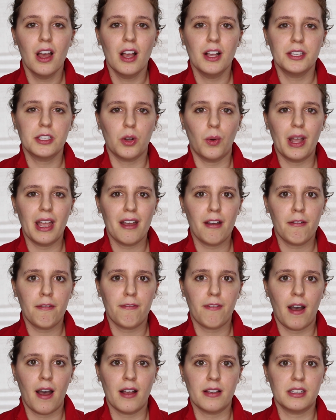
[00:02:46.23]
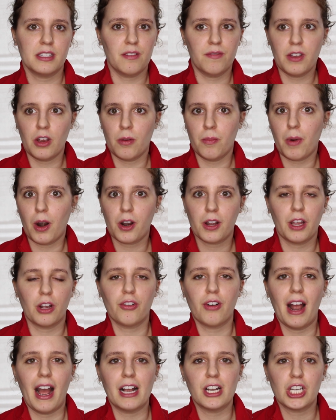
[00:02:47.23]
So if a severe market
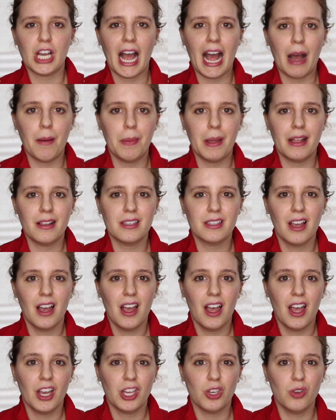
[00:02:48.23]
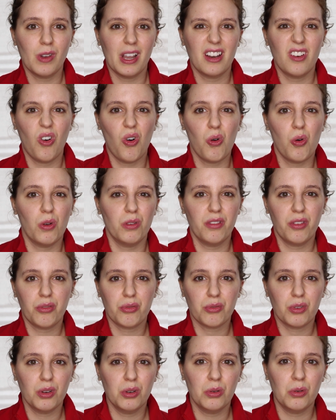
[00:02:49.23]
crash happens, you can hold
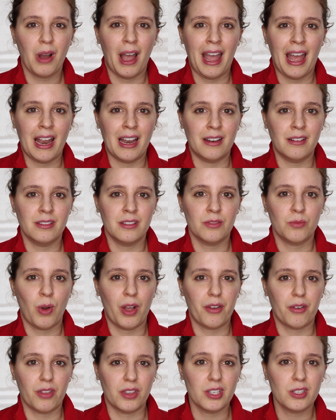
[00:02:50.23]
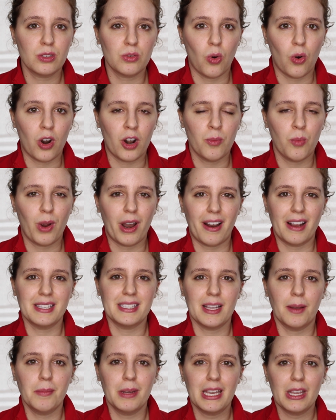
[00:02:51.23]
through and weather the storm, whereas
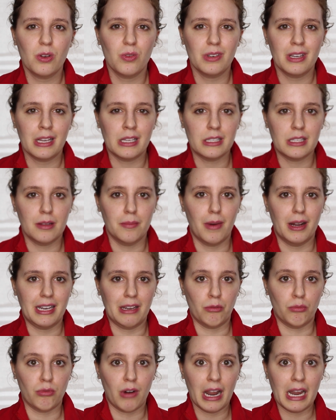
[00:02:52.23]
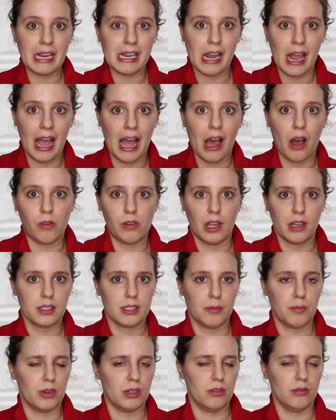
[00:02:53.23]
somebody who needs the money right now, like
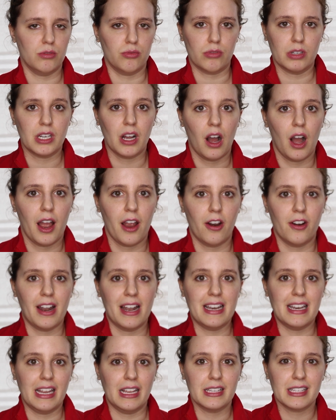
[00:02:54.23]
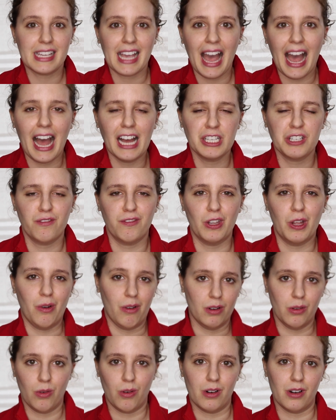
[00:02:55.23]
someone who's retired and needs cash
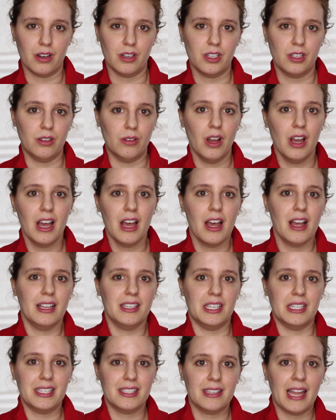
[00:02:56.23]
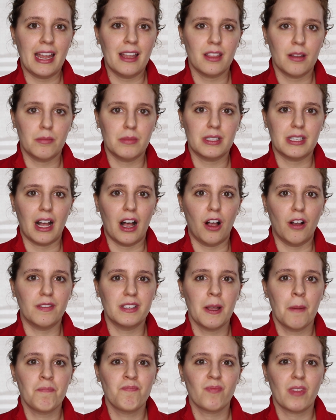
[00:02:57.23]
flow in order to sustain
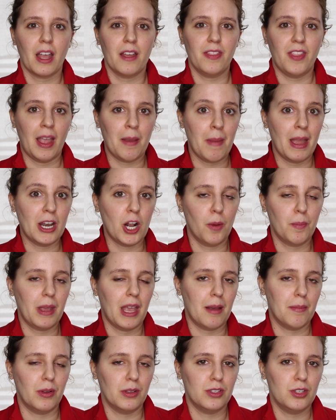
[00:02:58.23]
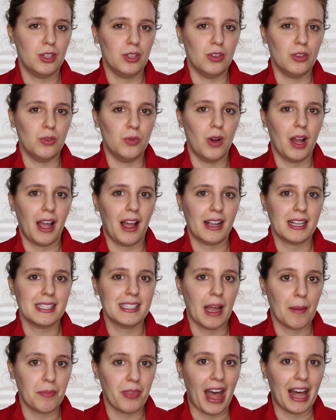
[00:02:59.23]
themselves, they may not be able to
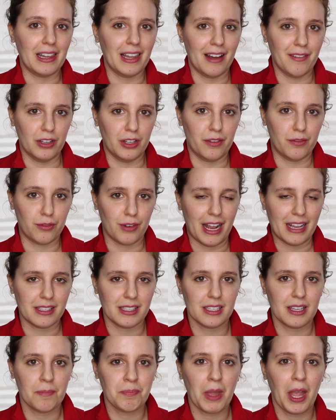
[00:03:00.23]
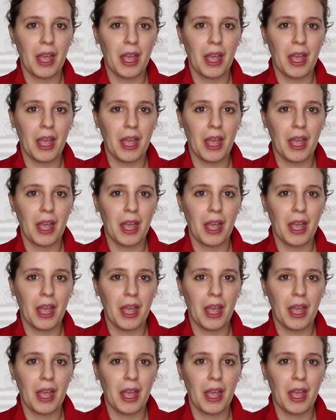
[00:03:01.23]
accept that level of risk.